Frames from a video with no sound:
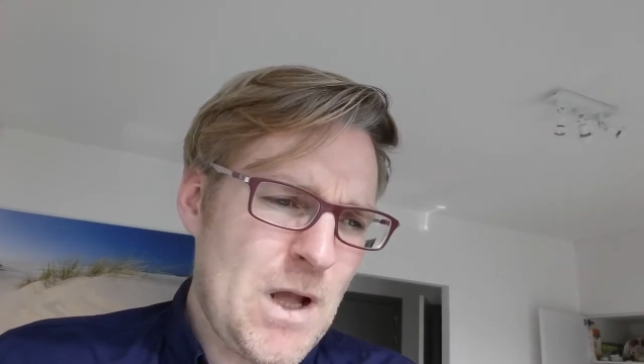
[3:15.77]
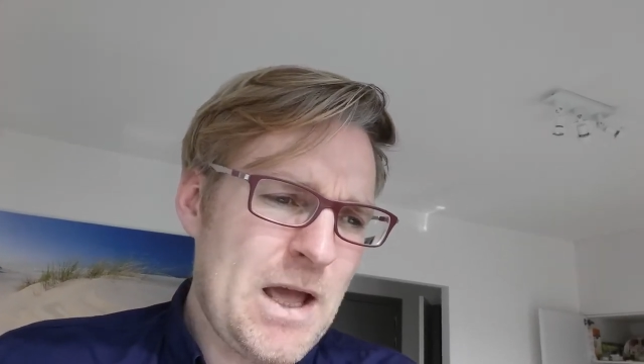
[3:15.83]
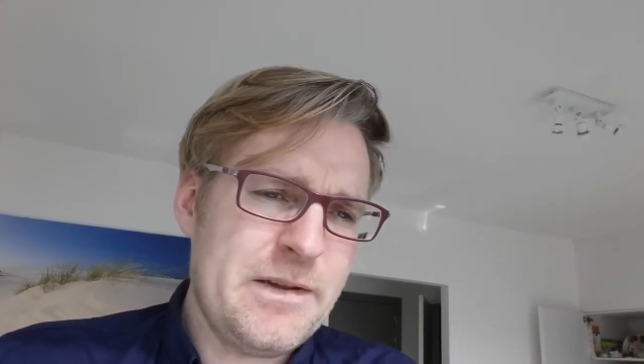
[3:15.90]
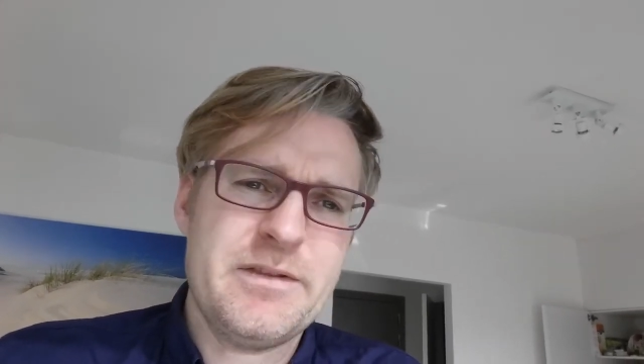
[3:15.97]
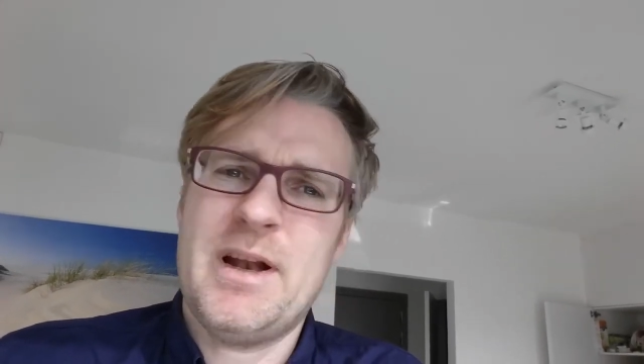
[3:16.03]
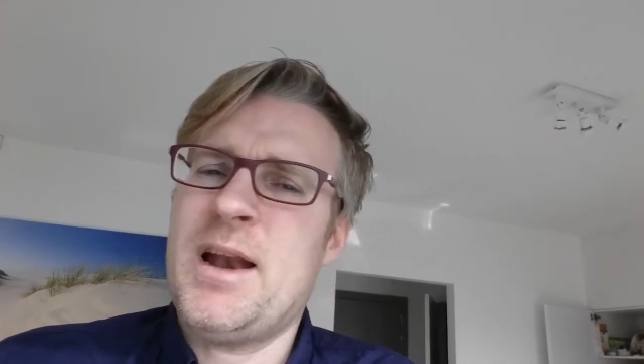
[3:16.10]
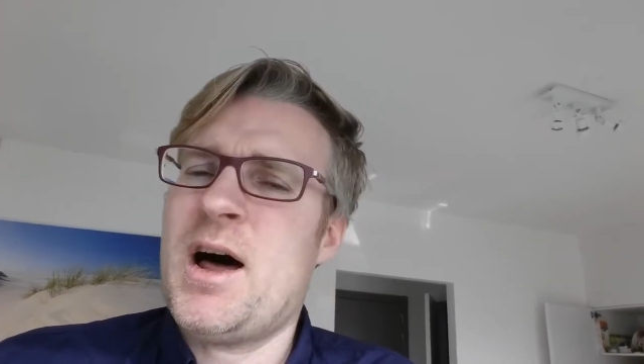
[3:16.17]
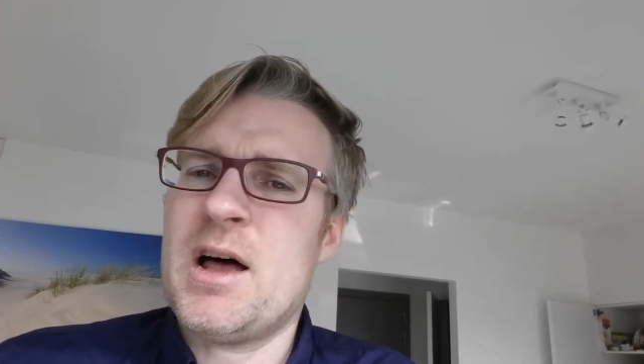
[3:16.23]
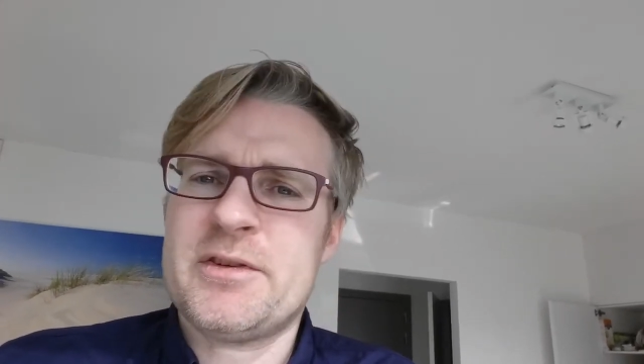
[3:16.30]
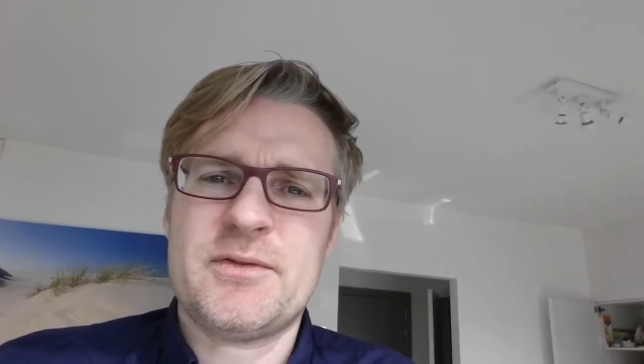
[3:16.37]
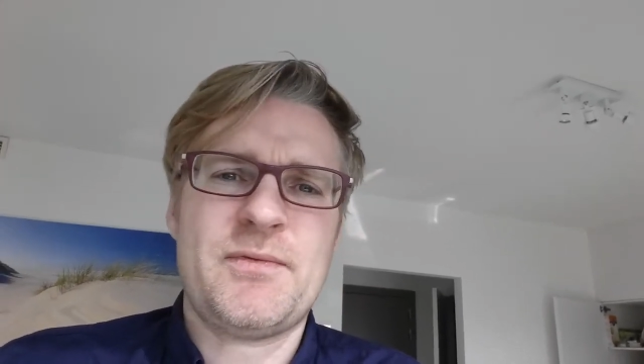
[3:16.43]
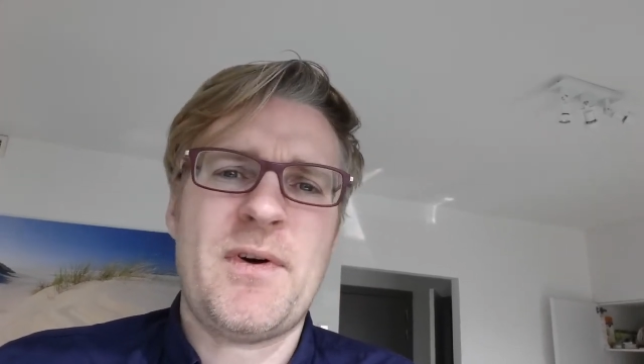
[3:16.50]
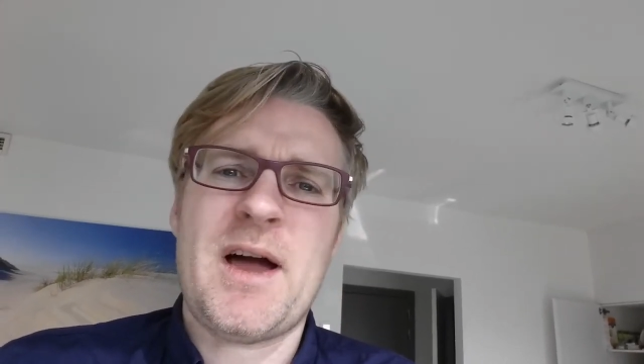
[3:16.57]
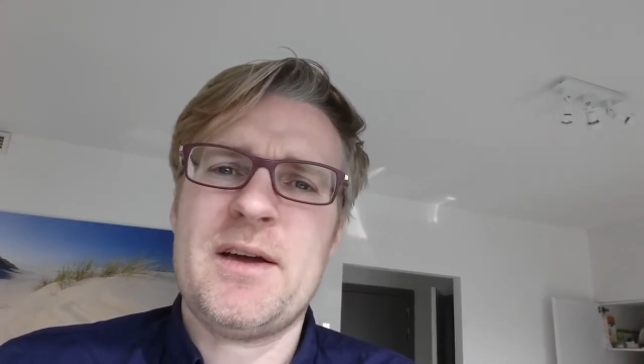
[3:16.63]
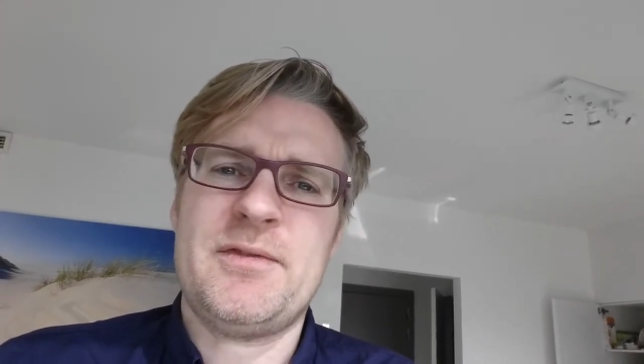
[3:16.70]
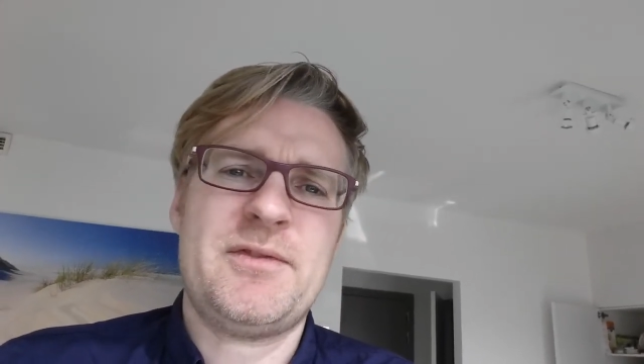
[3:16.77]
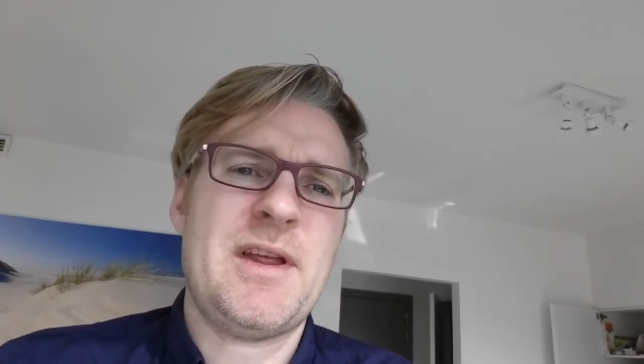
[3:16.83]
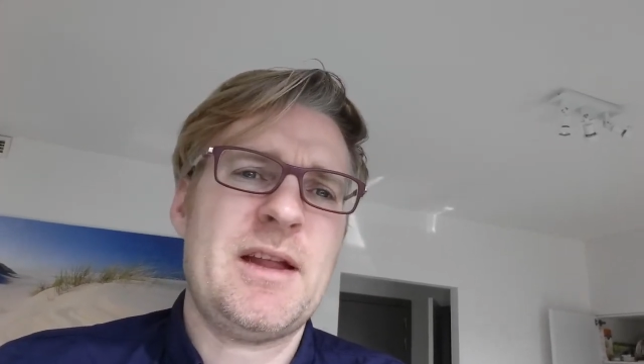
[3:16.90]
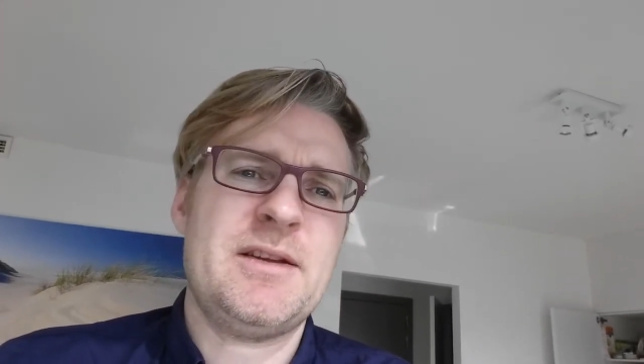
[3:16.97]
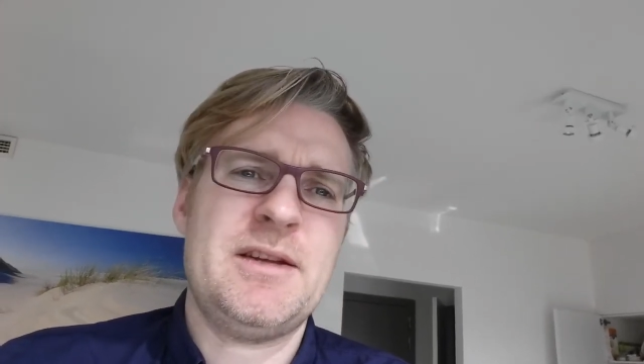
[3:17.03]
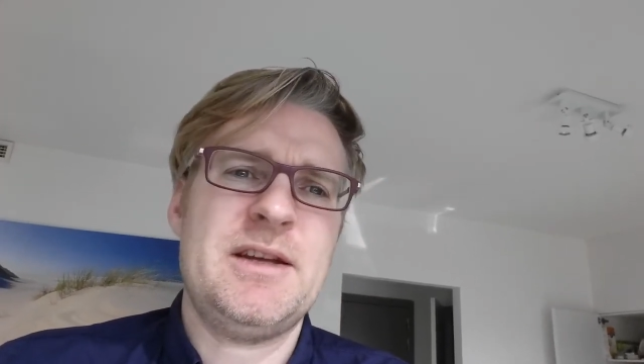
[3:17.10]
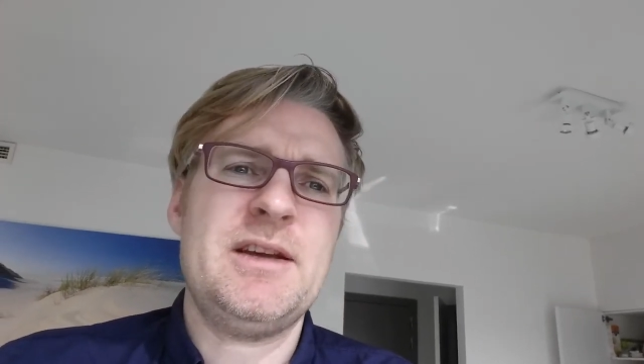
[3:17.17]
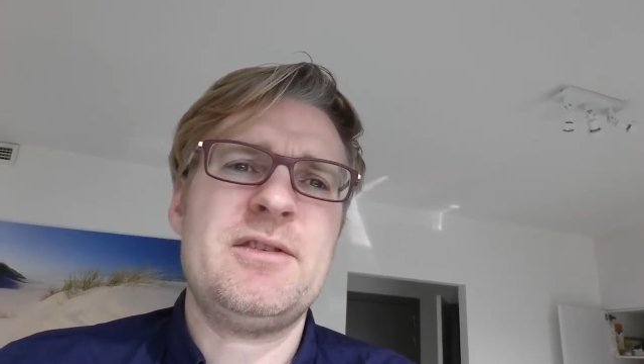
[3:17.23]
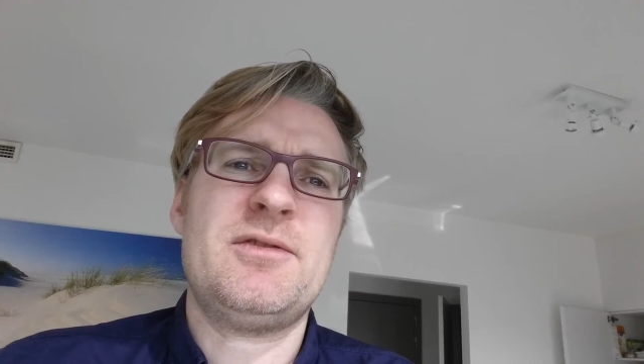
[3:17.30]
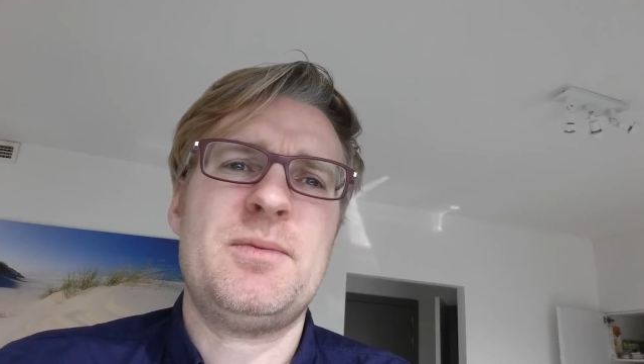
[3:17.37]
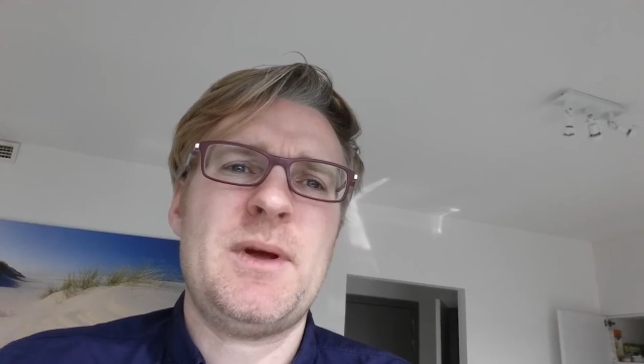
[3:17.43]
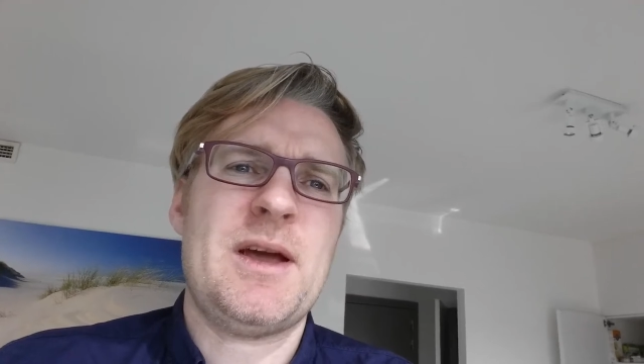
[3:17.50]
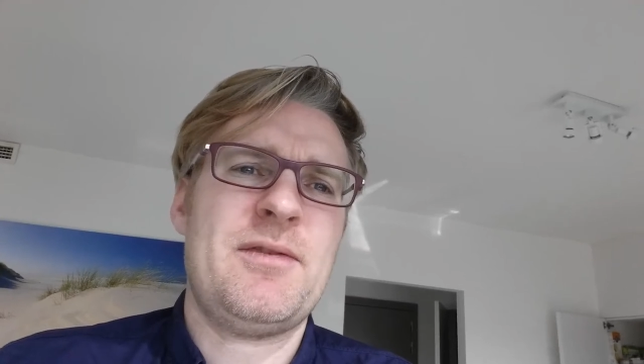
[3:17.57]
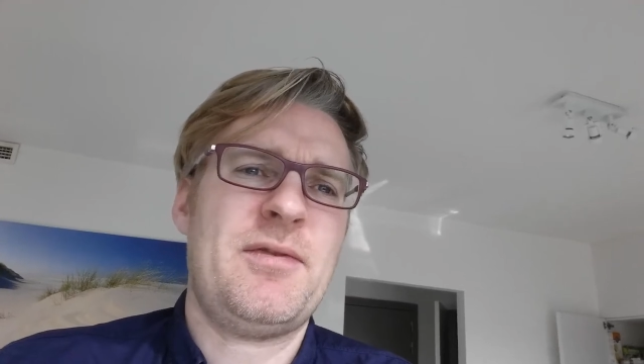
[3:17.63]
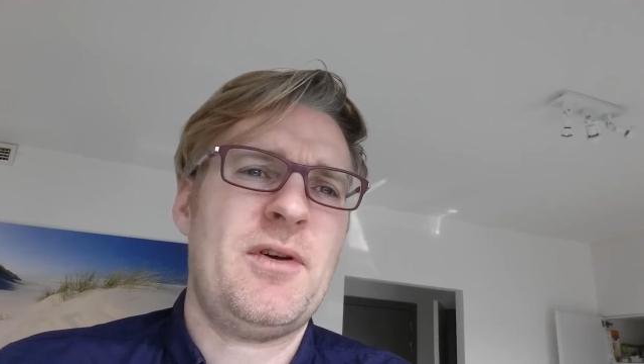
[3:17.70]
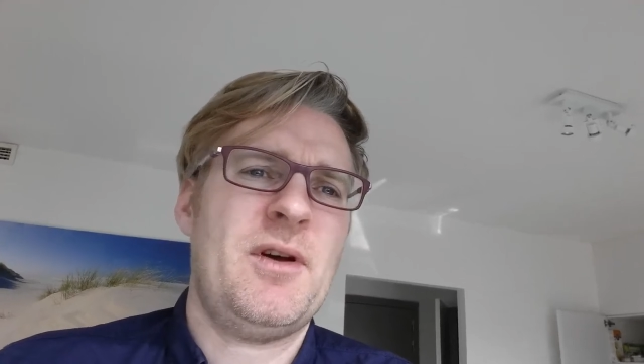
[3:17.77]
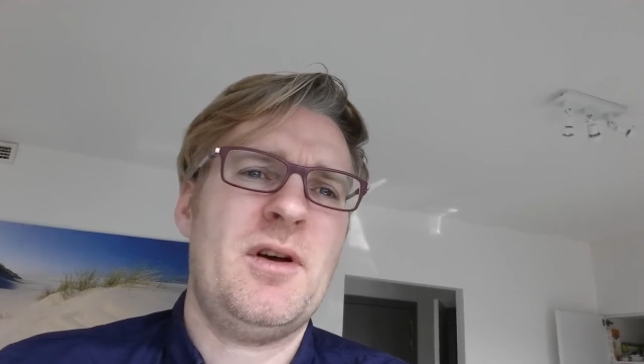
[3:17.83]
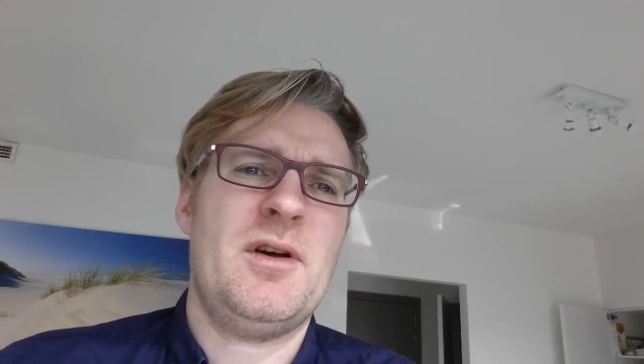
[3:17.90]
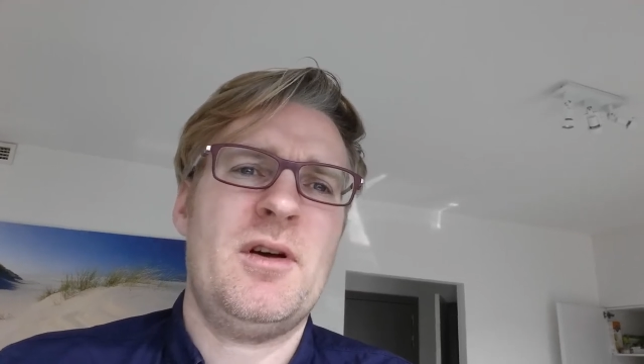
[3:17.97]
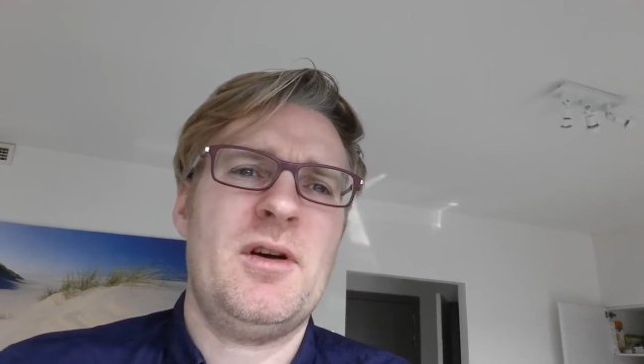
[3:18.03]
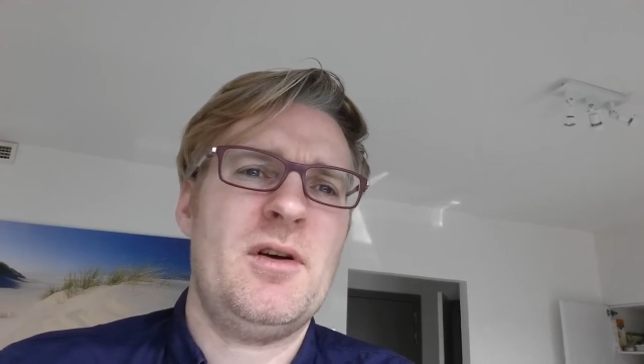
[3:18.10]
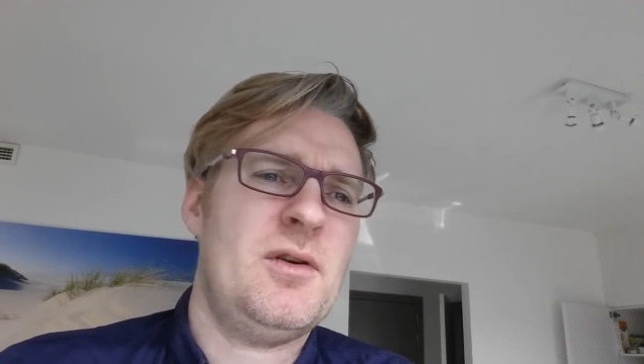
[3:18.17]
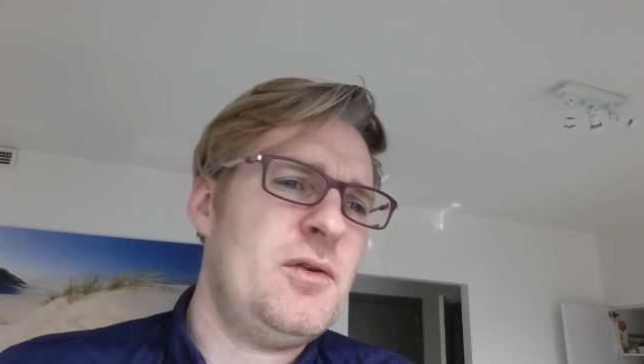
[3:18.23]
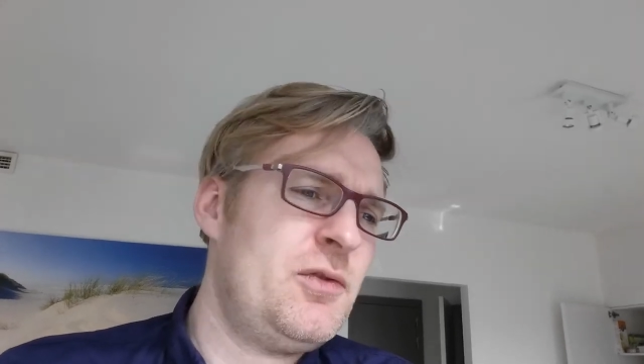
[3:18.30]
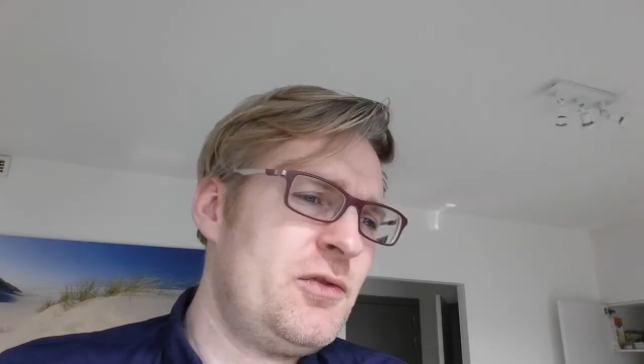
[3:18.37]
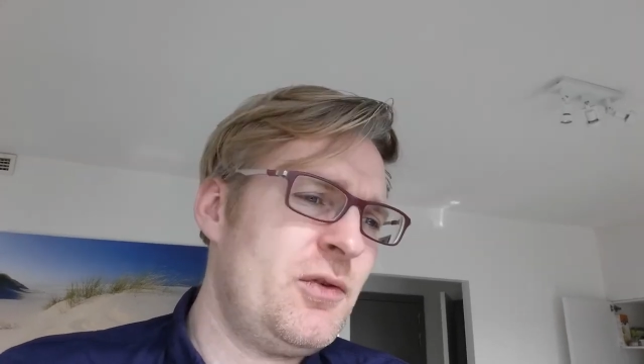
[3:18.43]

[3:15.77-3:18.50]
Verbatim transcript: and the last five ten years we have uh,